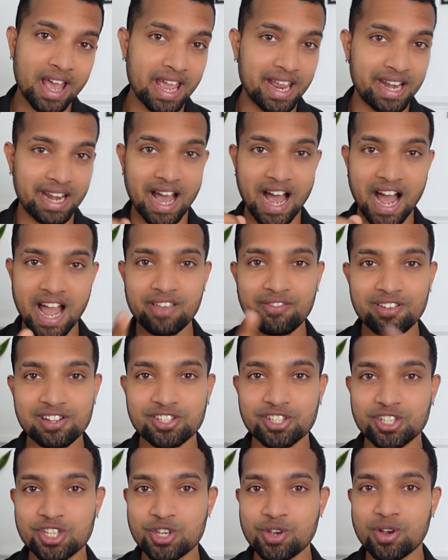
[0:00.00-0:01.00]
and I
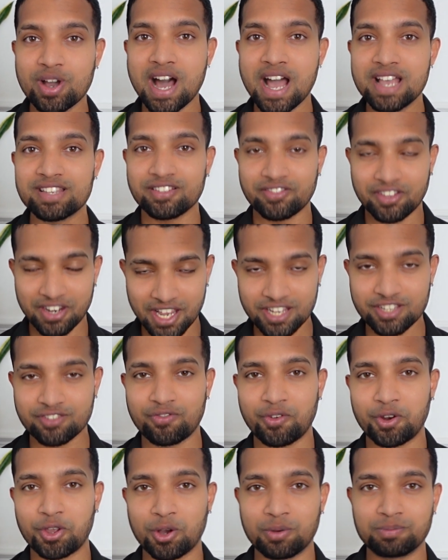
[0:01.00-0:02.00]
will see you guys in the
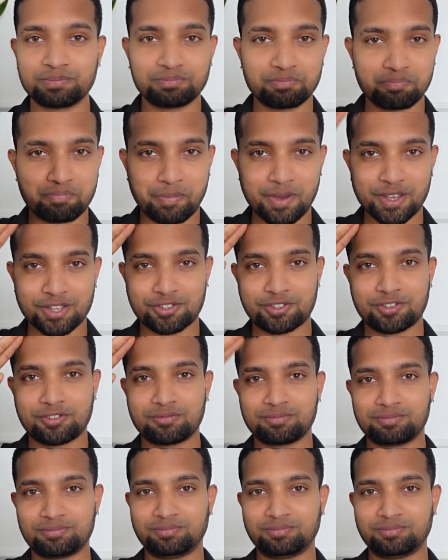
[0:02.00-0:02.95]
next video. Peace.